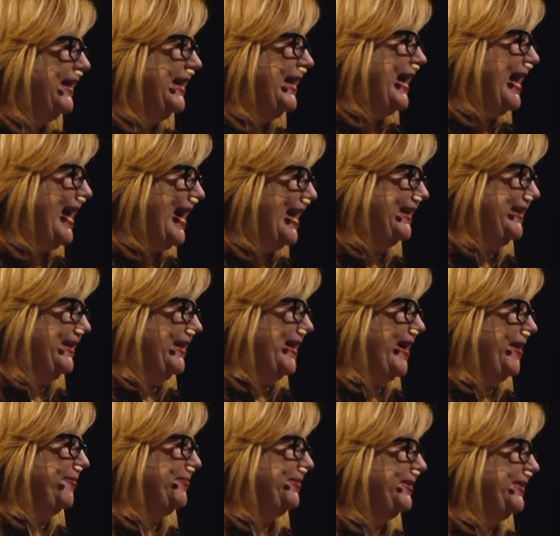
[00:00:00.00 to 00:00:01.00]
added
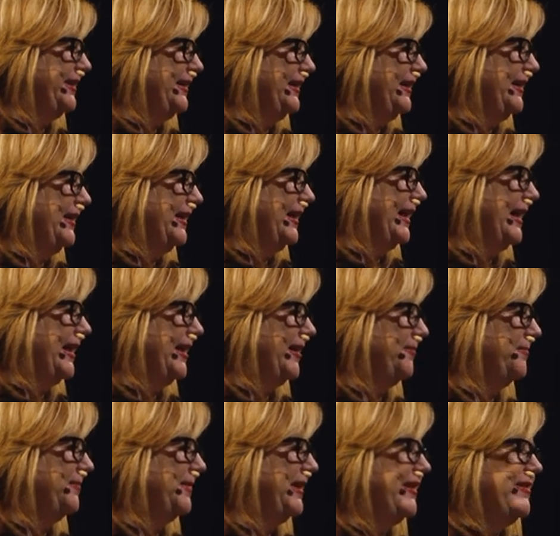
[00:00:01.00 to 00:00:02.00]
up.
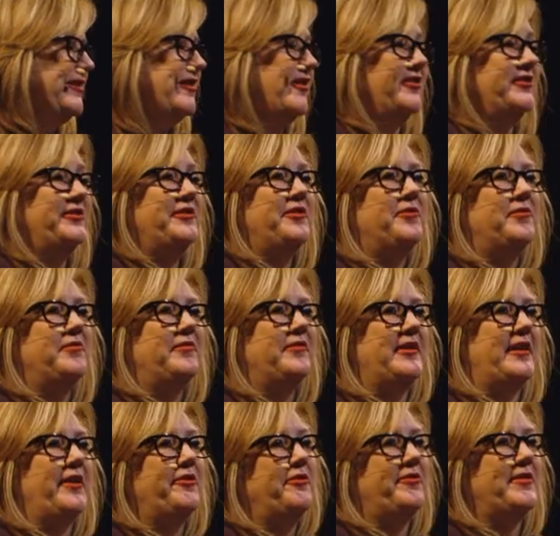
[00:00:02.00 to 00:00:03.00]
Um, and also,
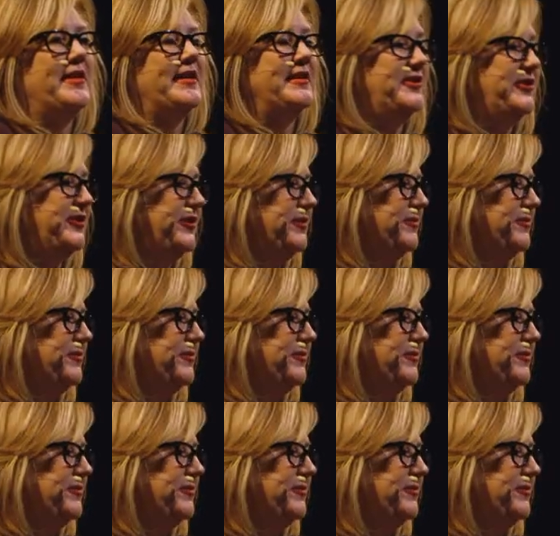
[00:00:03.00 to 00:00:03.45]
the other thing too